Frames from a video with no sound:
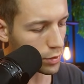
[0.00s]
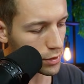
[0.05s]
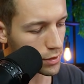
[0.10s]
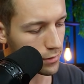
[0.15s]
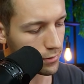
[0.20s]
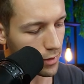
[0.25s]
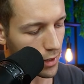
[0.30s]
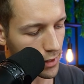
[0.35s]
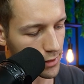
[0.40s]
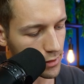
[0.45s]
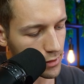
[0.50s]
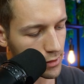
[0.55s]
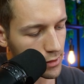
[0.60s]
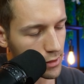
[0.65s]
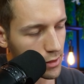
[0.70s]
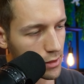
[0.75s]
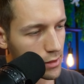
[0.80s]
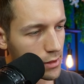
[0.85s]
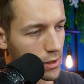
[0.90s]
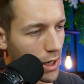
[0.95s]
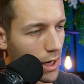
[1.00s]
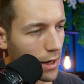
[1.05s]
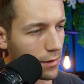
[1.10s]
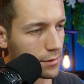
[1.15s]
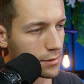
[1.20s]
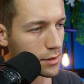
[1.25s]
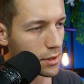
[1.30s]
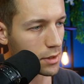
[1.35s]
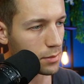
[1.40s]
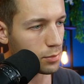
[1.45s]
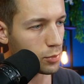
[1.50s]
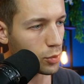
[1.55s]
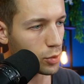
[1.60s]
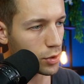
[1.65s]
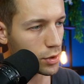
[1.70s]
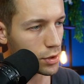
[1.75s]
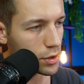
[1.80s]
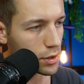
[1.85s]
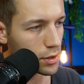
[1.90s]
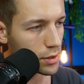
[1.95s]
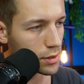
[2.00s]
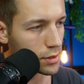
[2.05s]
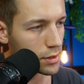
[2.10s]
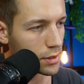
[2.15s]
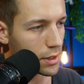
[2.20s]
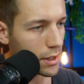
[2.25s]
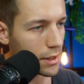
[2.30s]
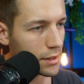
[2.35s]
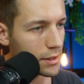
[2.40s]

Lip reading: devices after purchase are